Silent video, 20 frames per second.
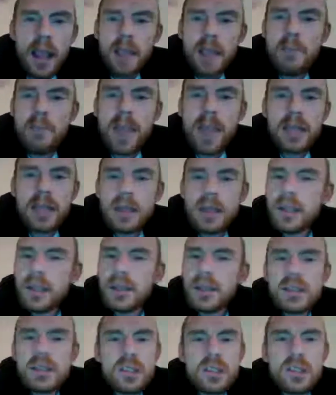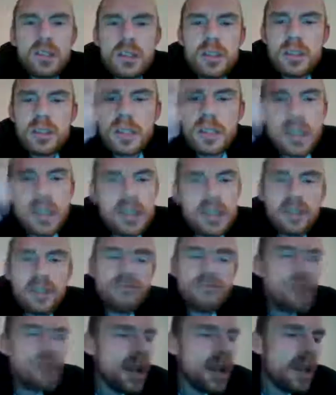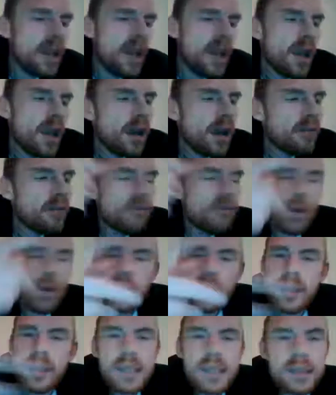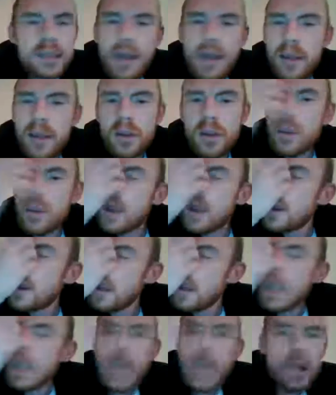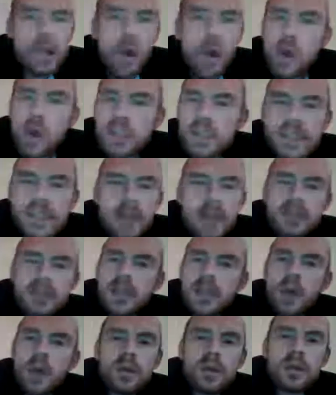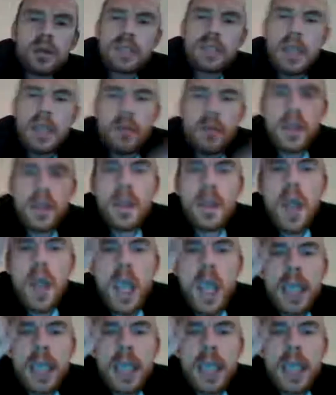mental illnesses, schizophrenia, fucking this, that, the other. It all stems down to the same thing.